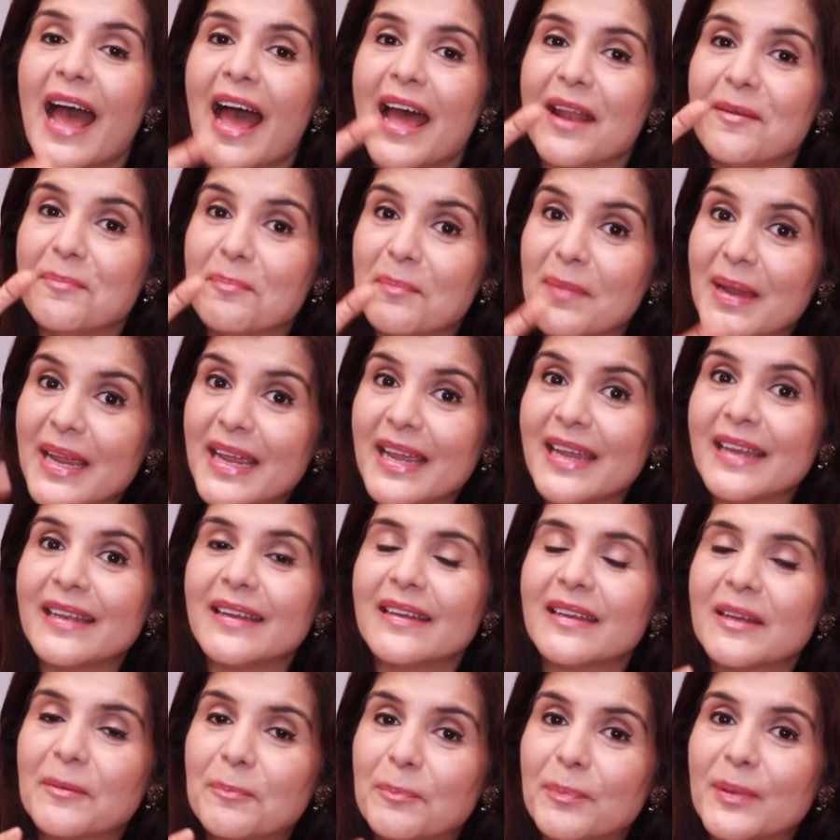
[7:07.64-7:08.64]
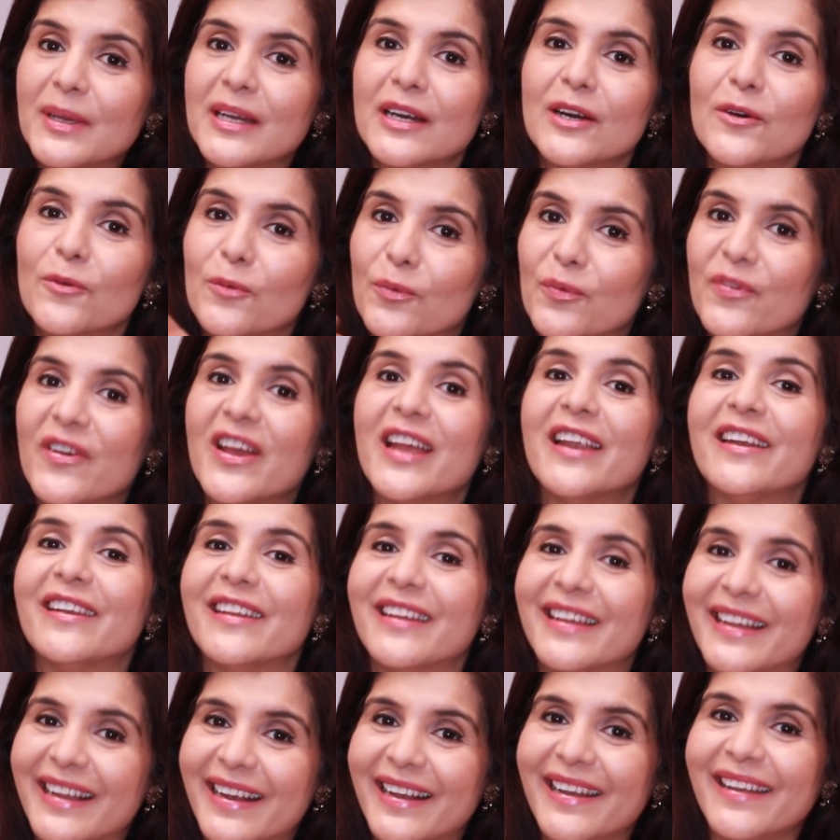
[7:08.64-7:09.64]
and made it appear
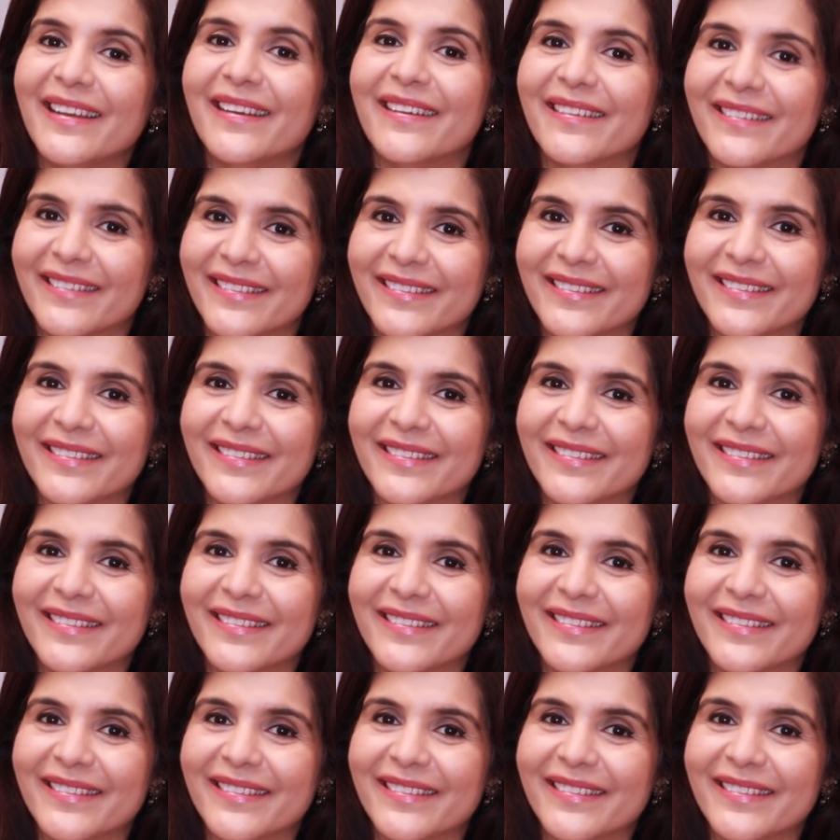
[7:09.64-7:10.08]
very clear.